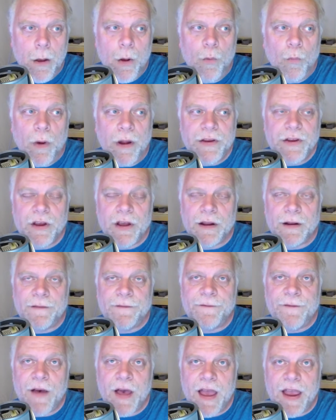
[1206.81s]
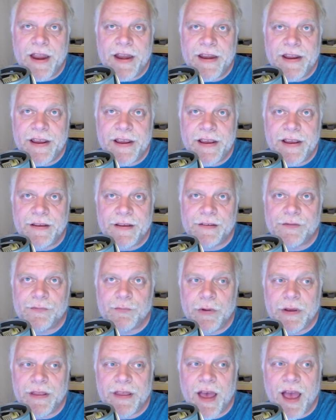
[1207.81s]
what you're going to find is
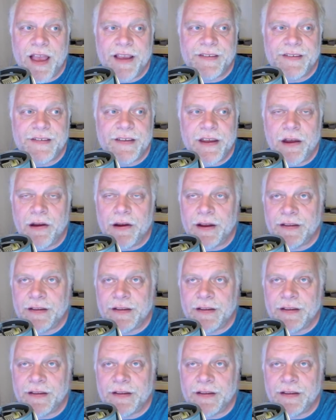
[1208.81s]
with High Sierra